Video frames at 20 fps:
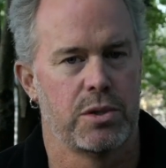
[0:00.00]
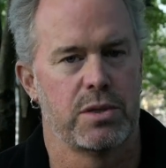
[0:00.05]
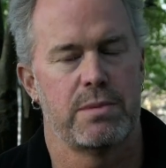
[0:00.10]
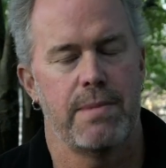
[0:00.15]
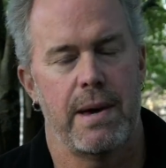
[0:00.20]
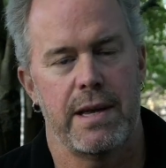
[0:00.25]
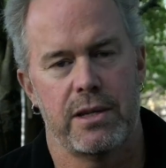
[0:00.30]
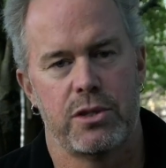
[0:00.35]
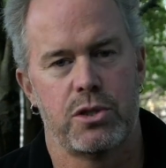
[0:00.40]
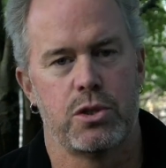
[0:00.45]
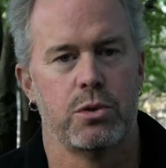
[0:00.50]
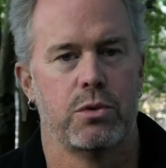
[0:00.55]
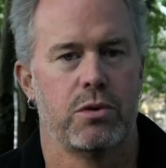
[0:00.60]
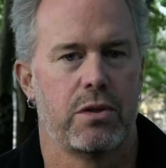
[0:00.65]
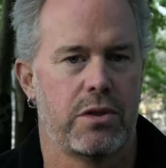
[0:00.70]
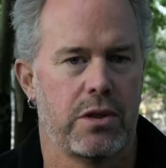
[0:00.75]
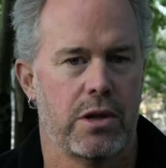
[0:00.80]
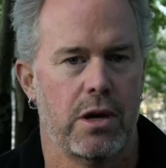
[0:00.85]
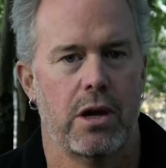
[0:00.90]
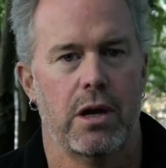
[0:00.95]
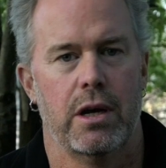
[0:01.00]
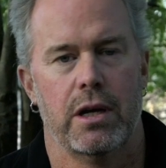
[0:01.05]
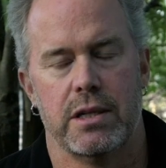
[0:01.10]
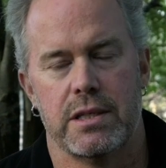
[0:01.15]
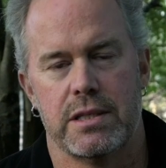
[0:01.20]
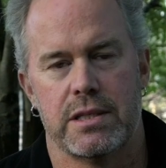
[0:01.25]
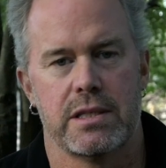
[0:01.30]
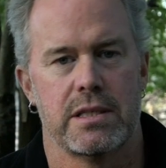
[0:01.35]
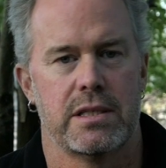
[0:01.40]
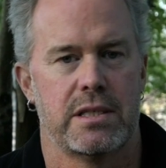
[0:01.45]
It was about a
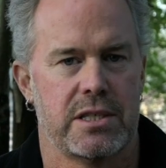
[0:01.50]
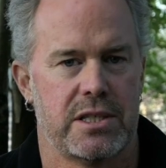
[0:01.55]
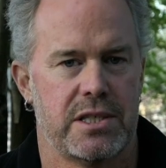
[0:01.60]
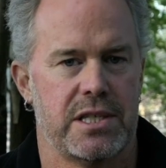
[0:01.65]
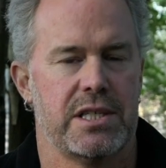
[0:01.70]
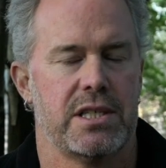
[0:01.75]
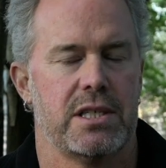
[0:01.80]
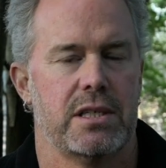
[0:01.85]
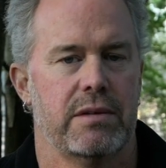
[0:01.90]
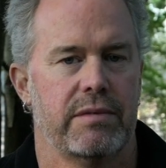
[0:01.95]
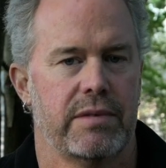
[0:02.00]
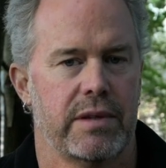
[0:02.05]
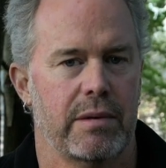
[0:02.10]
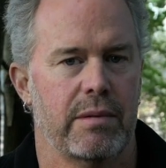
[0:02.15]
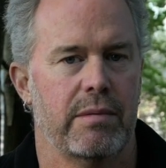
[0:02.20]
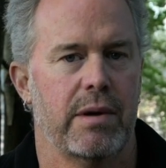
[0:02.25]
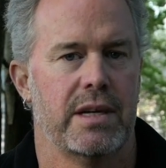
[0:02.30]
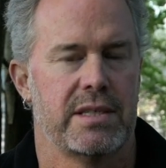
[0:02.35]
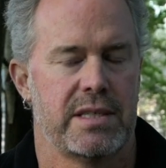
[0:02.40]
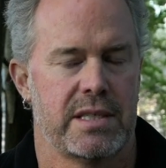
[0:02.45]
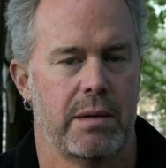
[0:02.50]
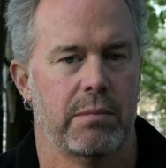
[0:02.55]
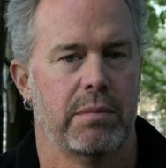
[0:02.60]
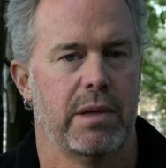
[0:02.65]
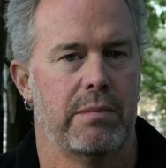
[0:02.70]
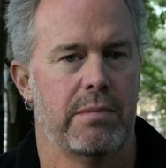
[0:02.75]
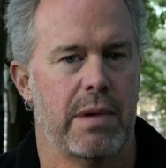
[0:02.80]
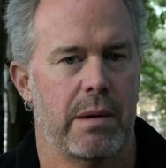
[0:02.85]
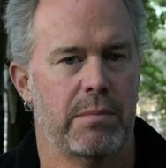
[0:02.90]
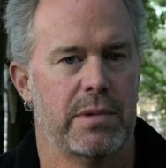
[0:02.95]
2/3 decision of the
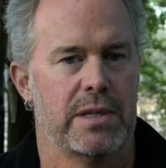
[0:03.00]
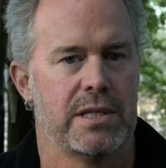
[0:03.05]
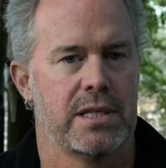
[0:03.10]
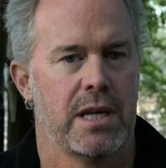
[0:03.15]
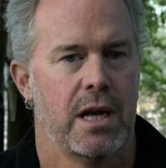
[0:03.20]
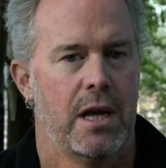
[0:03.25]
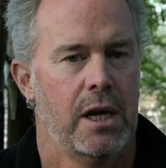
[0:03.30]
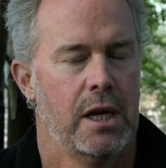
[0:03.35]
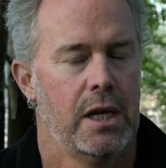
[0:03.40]
Assembly members.